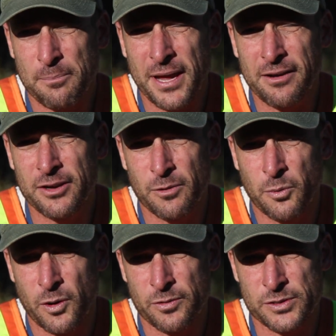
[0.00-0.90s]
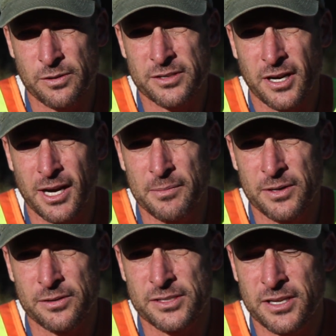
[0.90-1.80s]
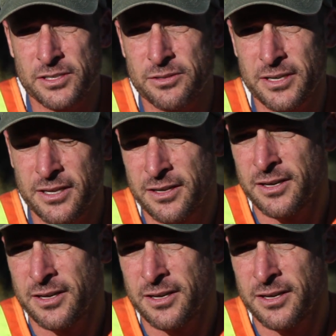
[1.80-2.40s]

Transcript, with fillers: Paleoproterozoic time in Earth's history.